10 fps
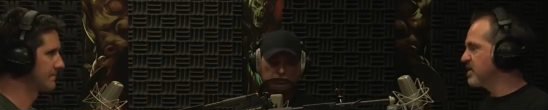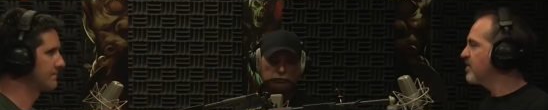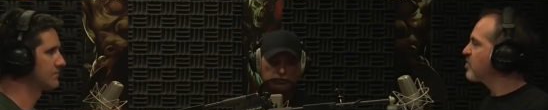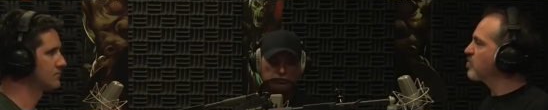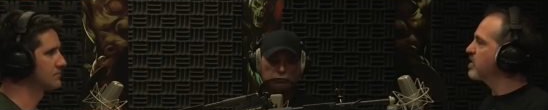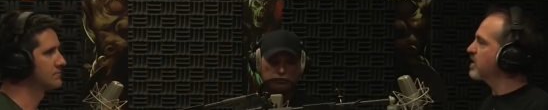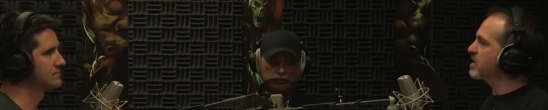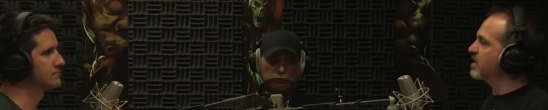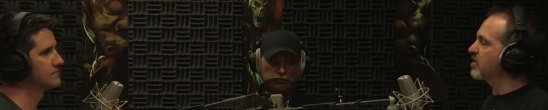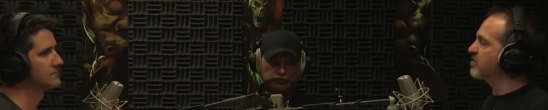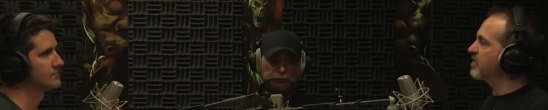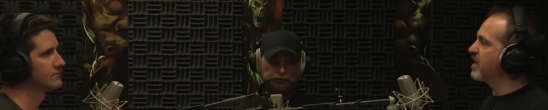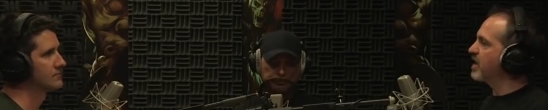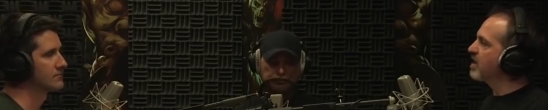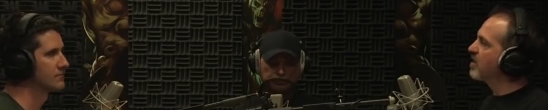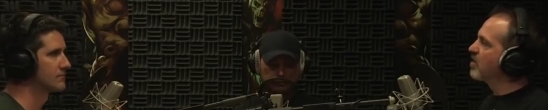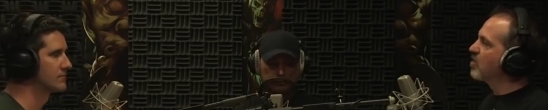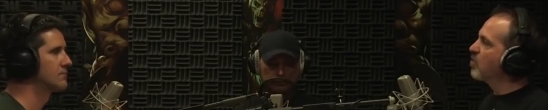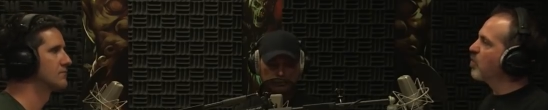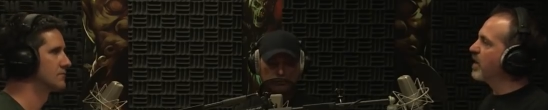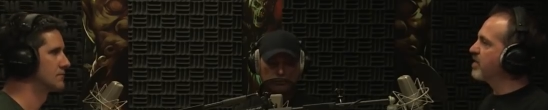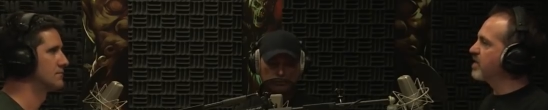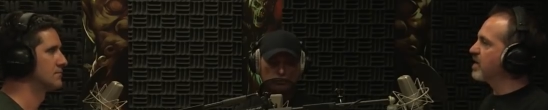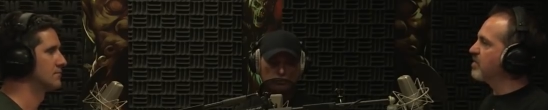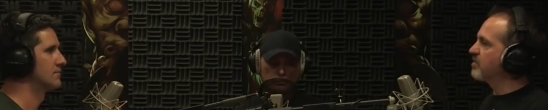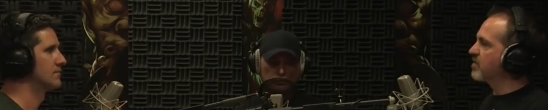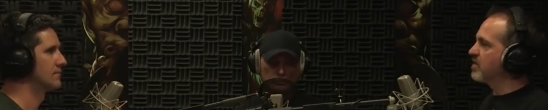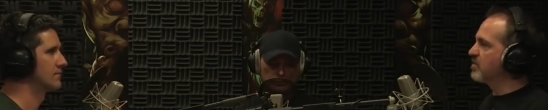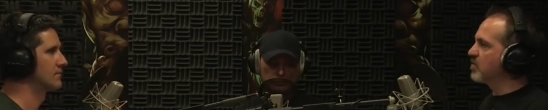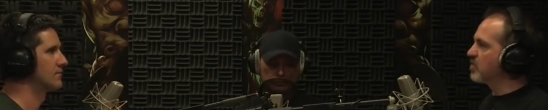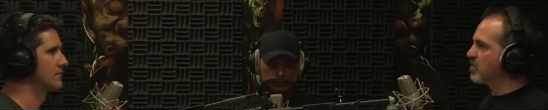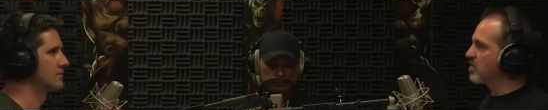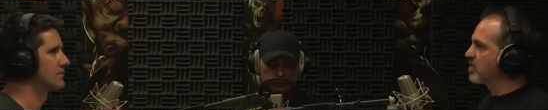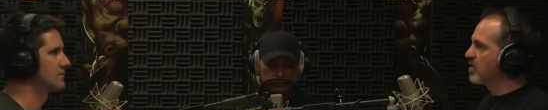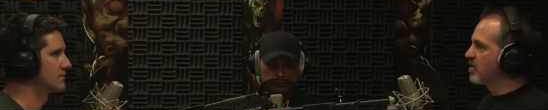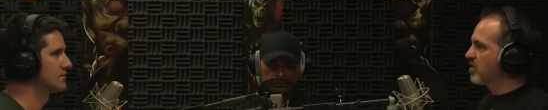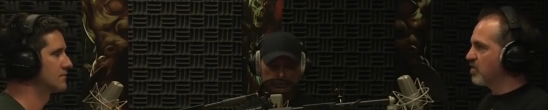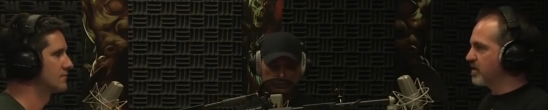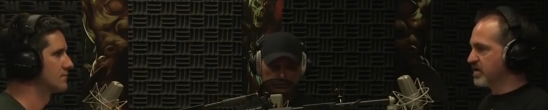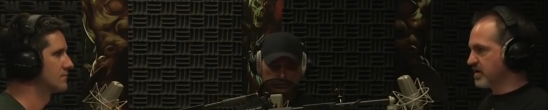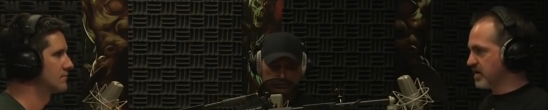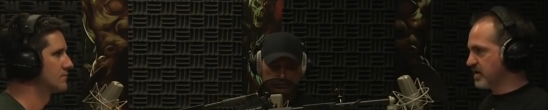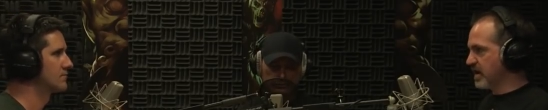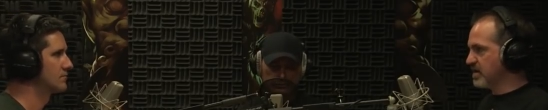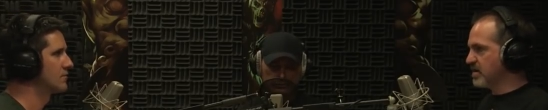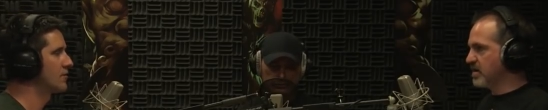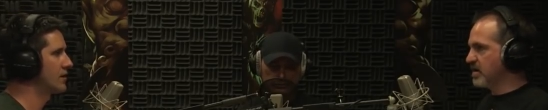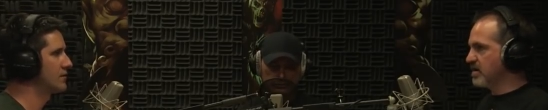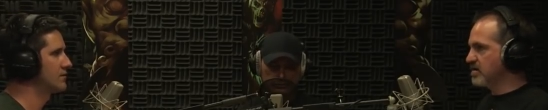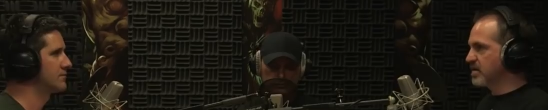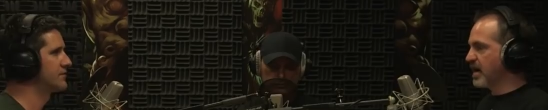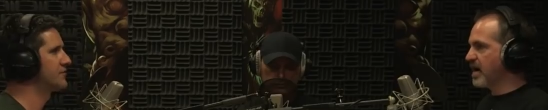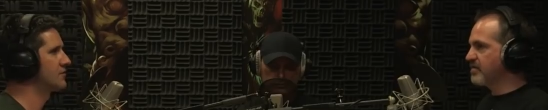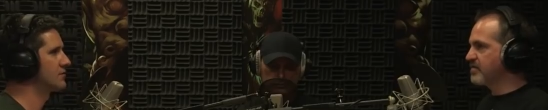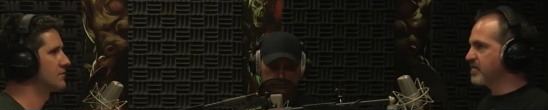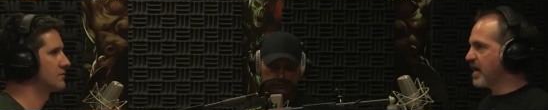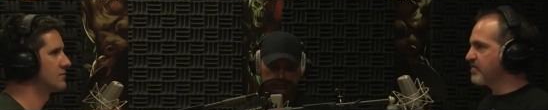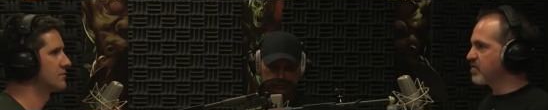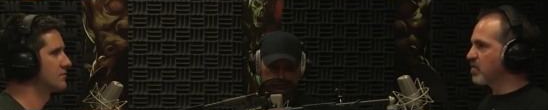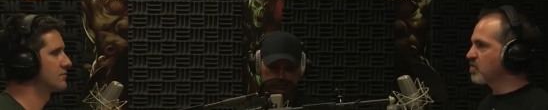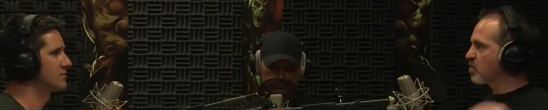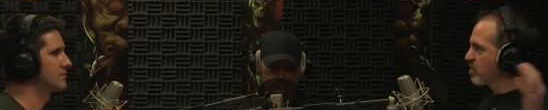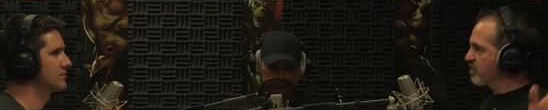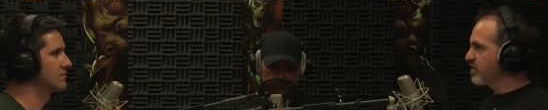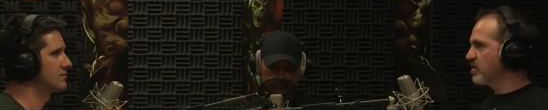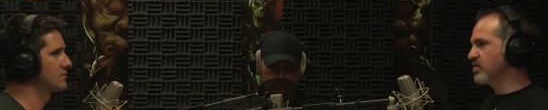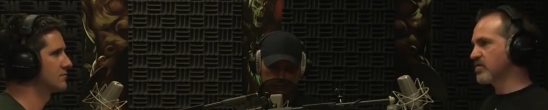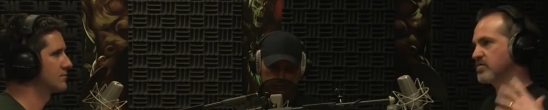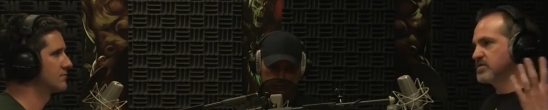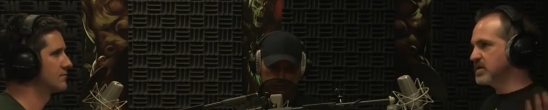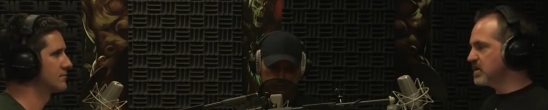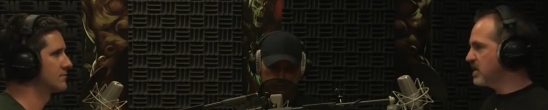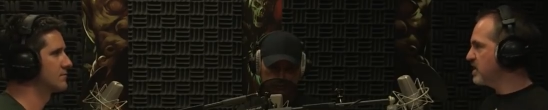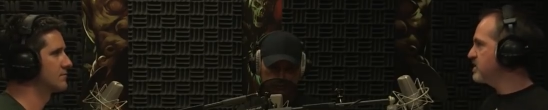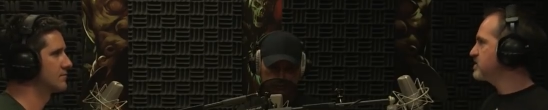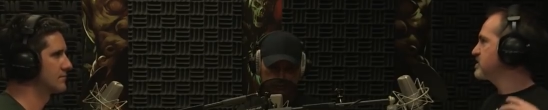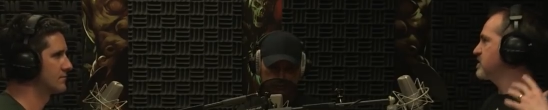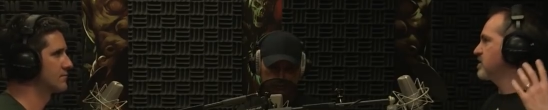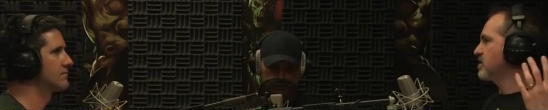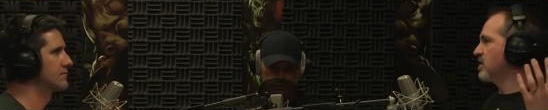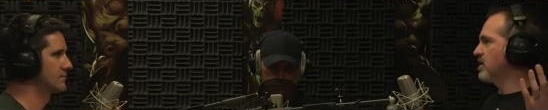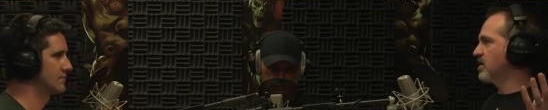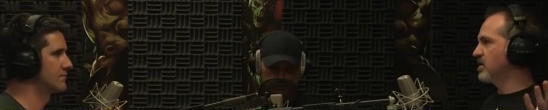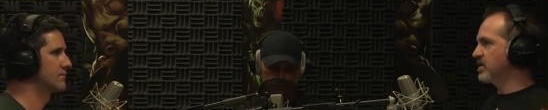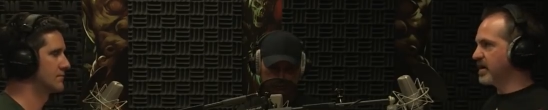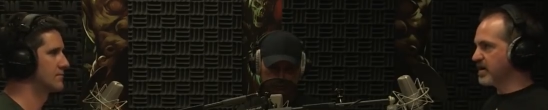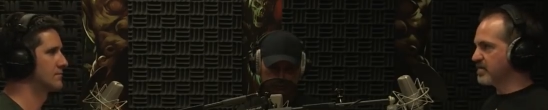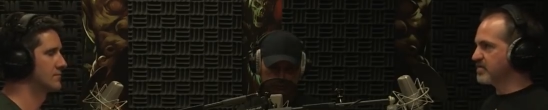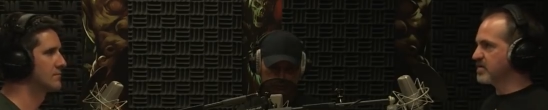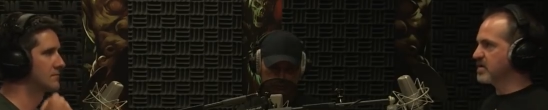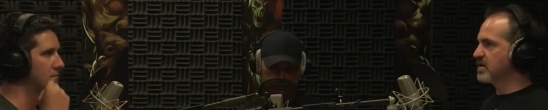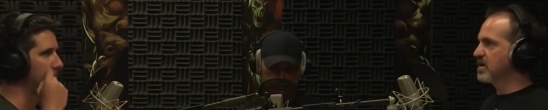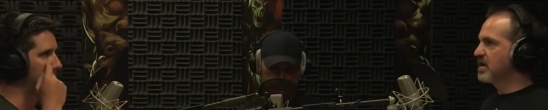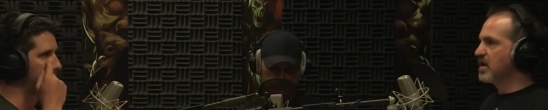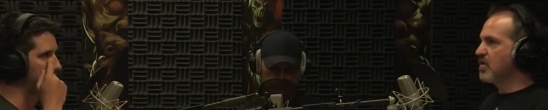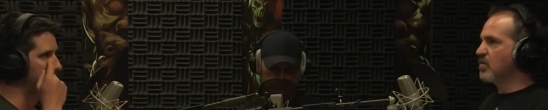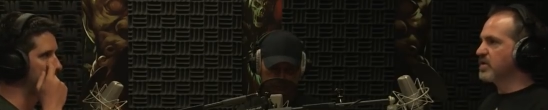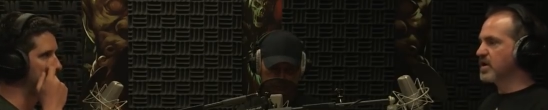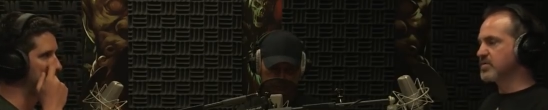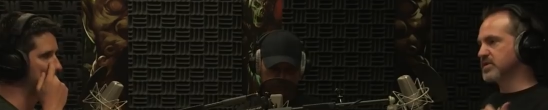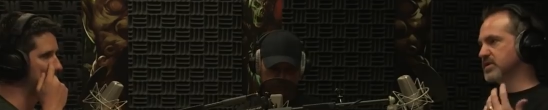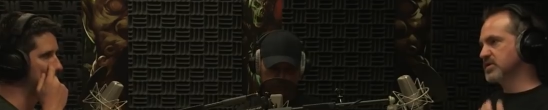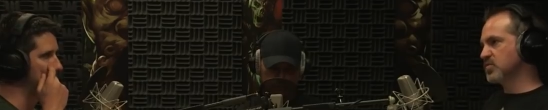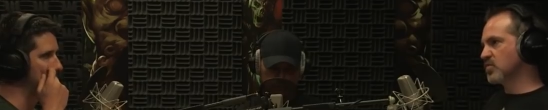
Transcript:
Speaker 1: Never really clarify where they come from or or anything like that. Okay. Uh, they but have they have their own world though, their own deities, their uh, and that kind of thing. When they come to this